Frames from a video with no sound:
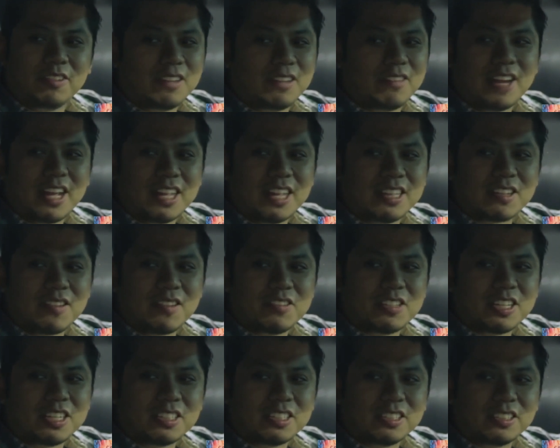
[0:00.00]
No, we never had this
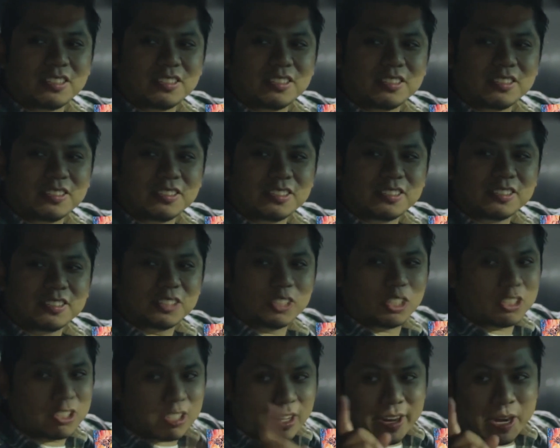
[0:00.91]
conversation.
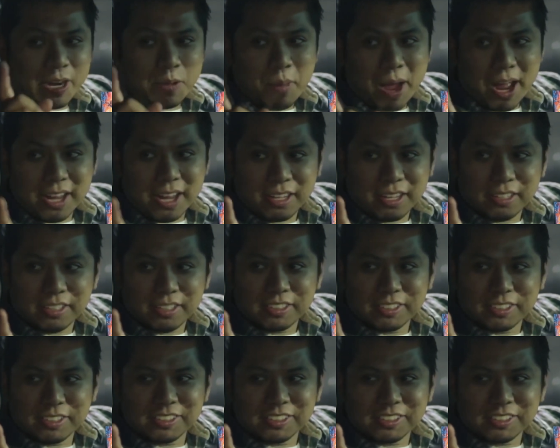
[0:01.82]
Don't tell anybody.